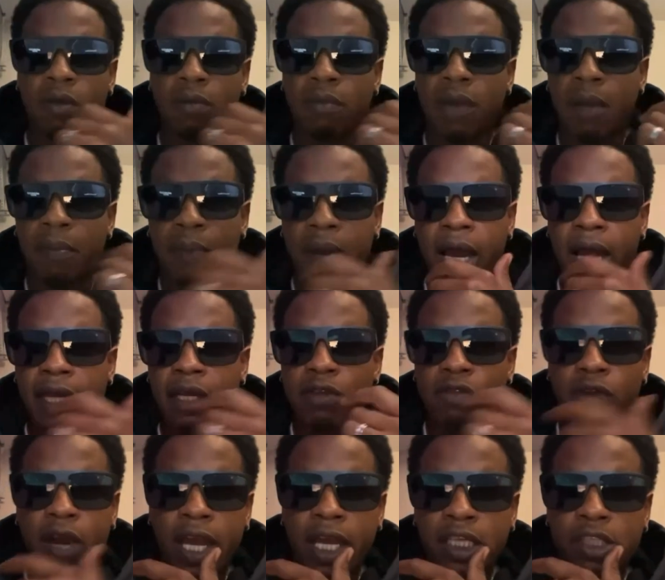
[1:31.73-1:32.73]
my partner
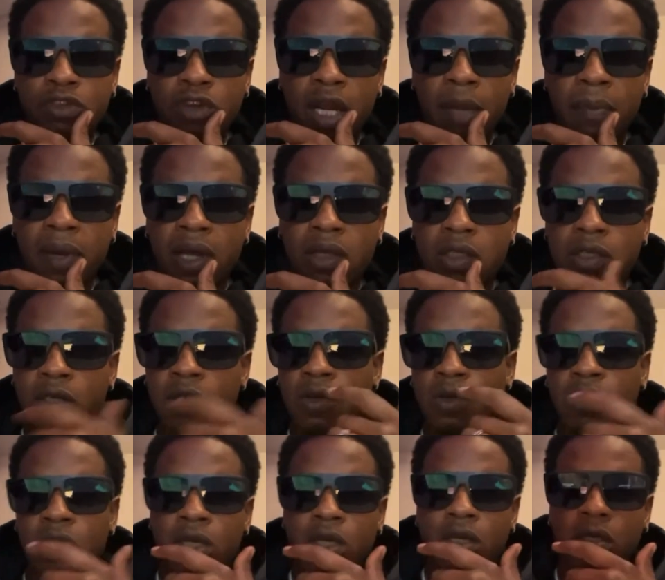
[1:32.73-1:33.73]
Rat Trap out of
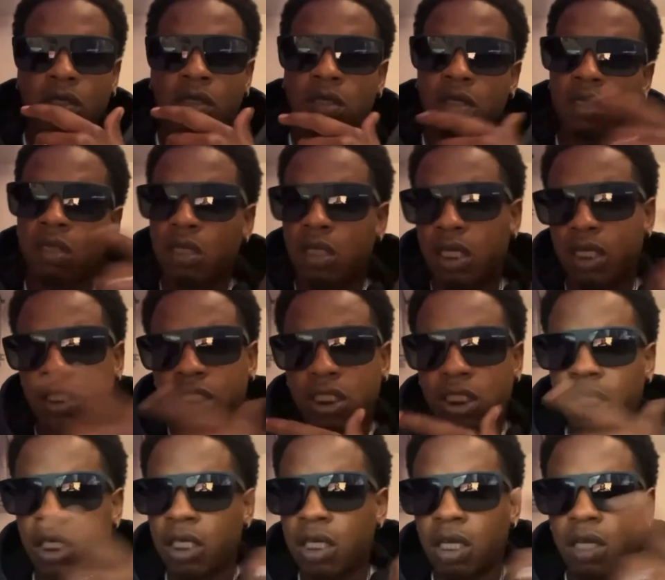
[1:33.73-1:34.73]
Noya, and
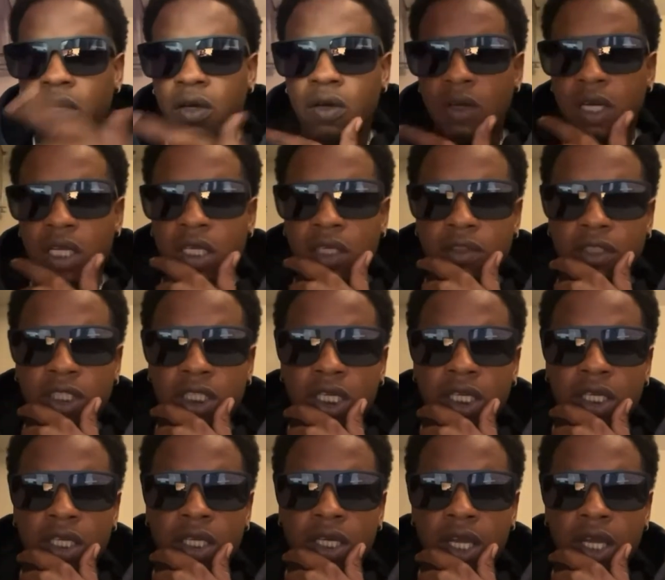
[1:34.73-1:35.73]
Shitty, Long Live
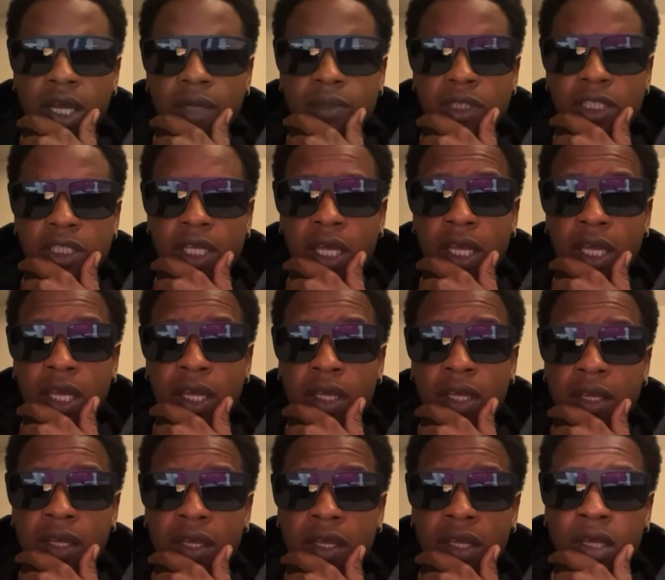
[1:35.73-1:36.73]
Shitty, you know what I'm saying?